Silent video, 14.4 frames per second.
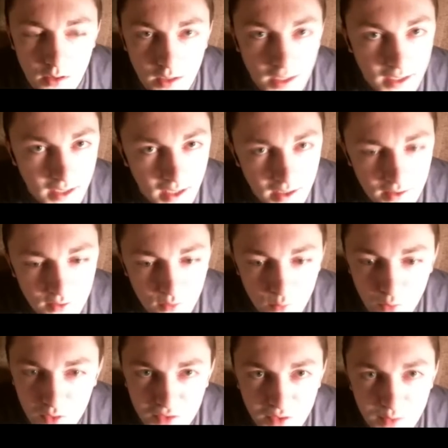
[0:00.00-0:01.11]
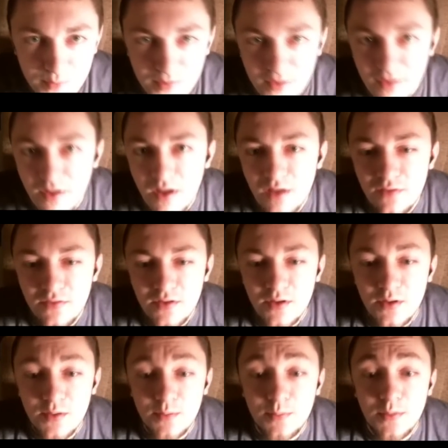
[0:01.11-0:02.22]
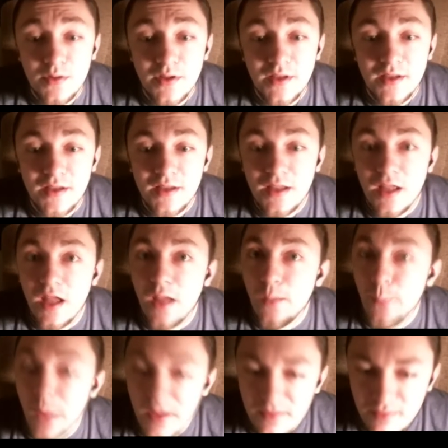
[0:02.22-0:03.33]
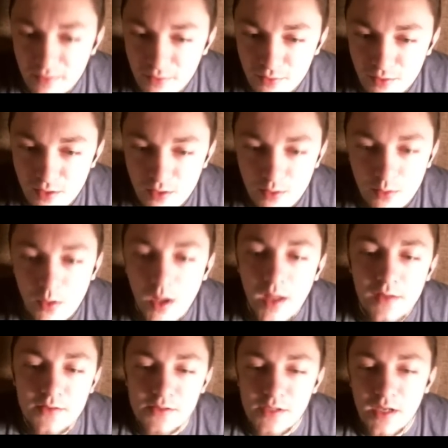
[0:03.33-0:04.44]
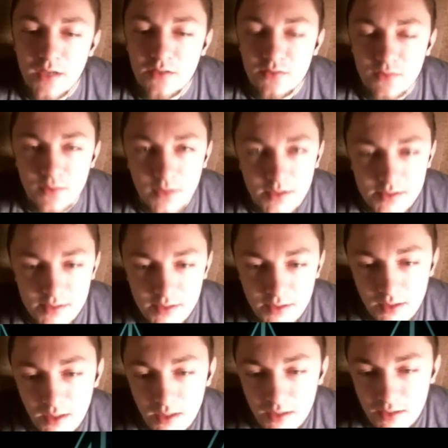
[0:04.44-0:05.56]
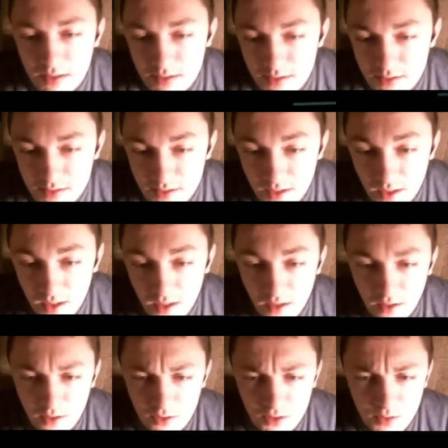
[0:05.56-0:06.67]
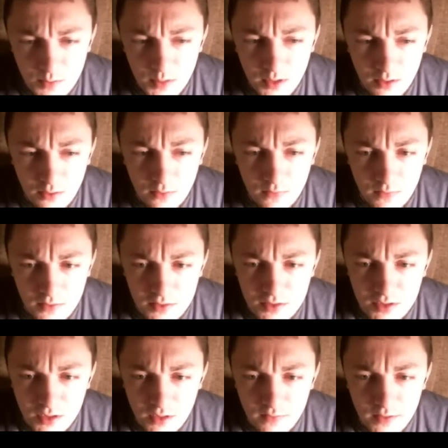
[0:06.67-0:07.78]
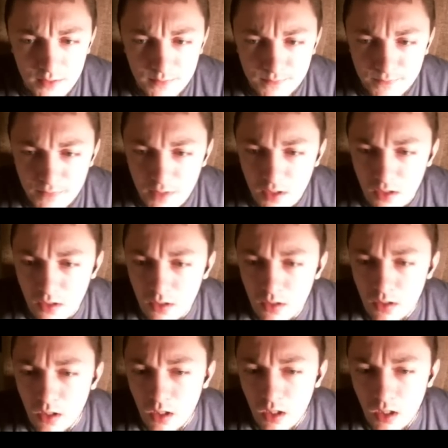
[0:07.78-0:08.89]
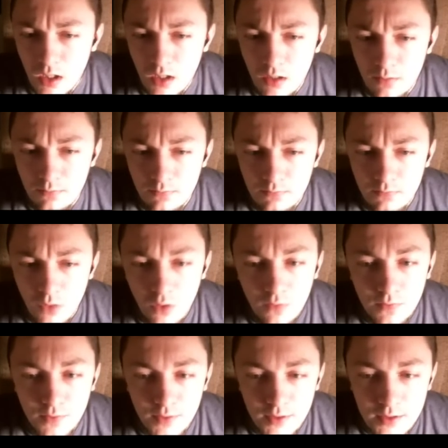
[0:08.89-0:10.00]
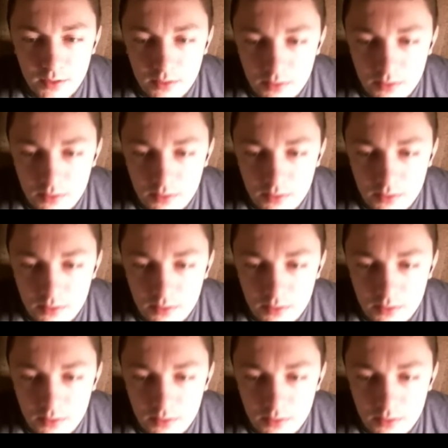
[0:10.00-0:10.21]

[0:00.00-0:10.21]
Hey guys, what's up? DLive here, playing Pesadelo as you guys requested. This is the should be the new version of it. Um, hopefully,